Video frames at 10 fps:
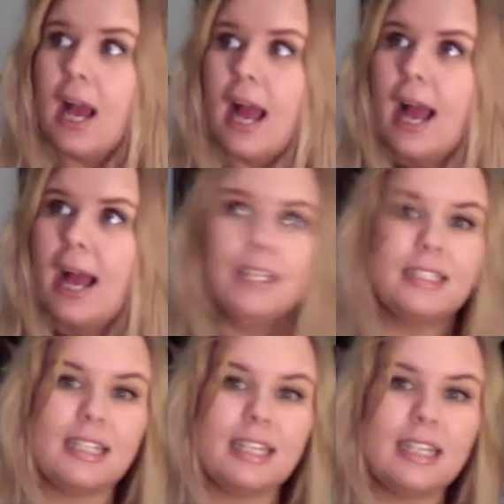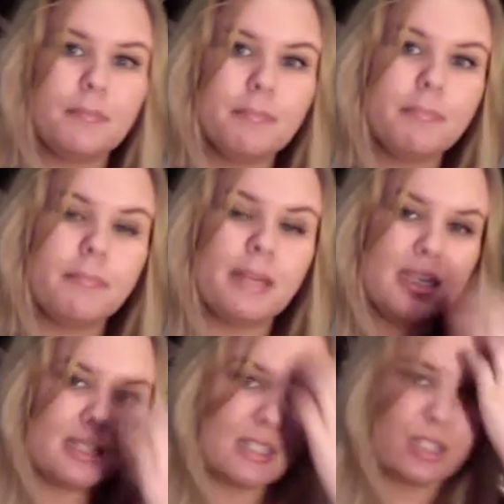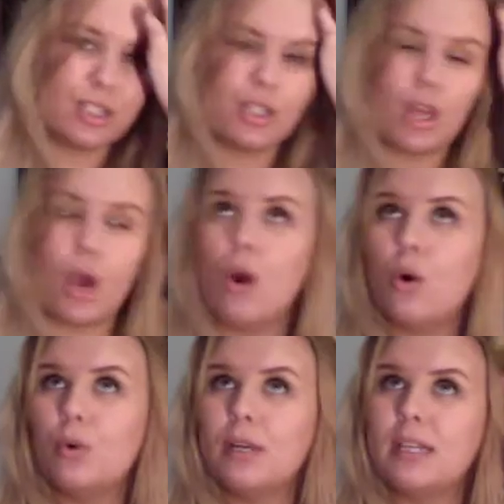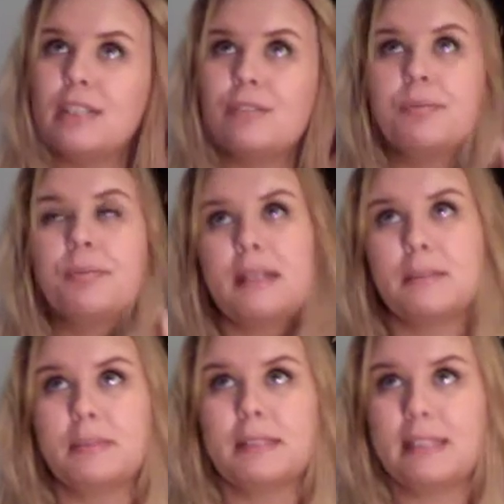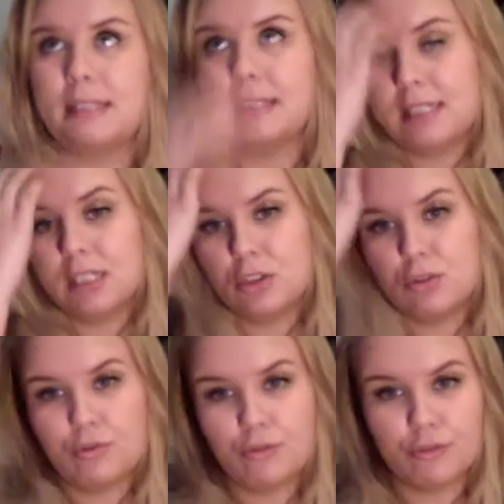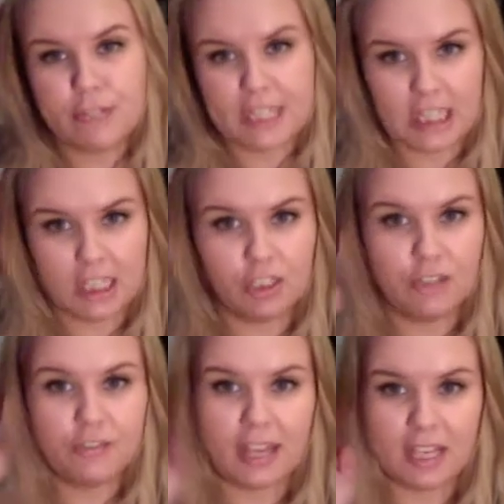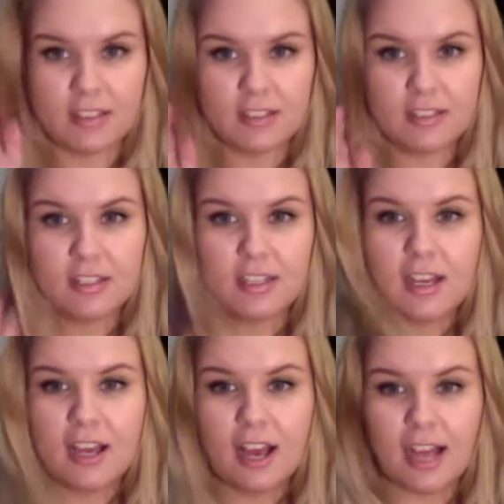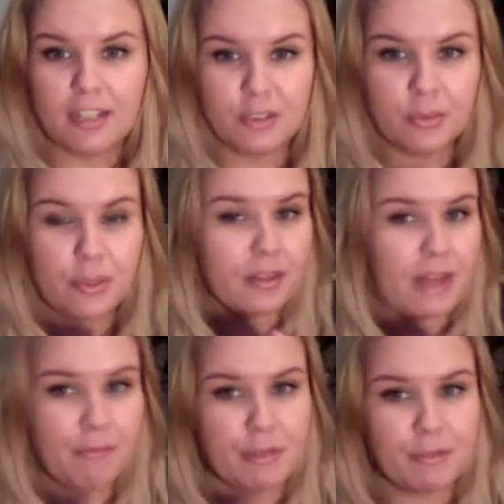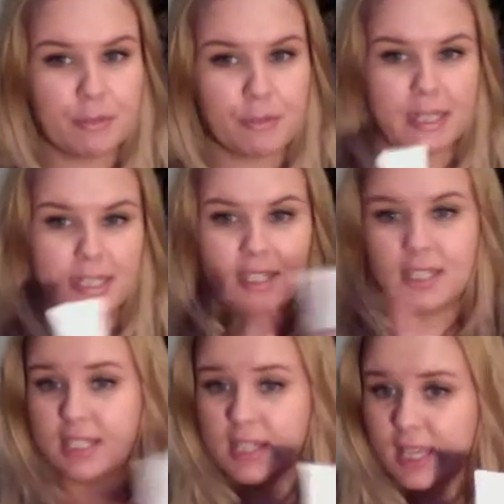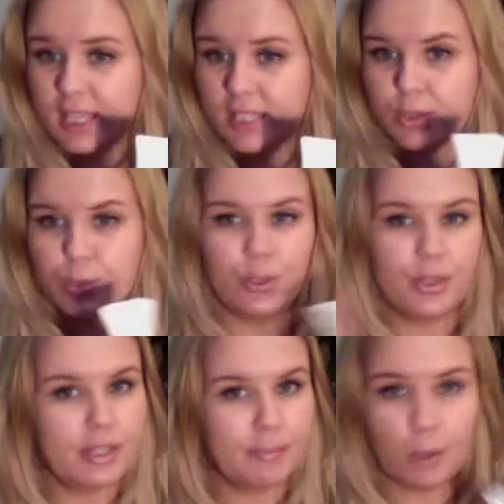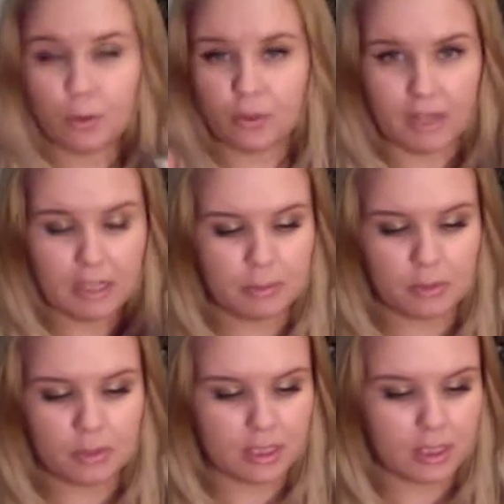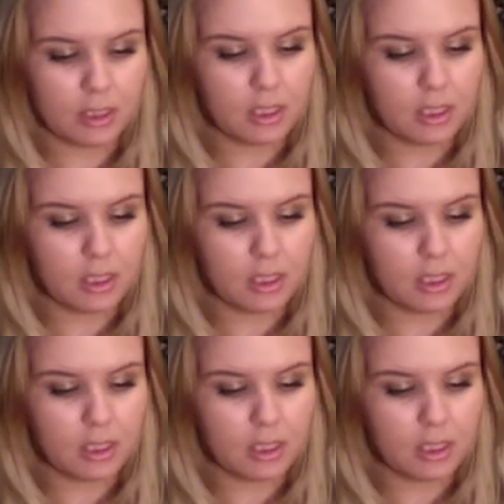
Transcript: and it is so incredibly gritty on your face. I don't know whether they reformulated it to this or they're both available still.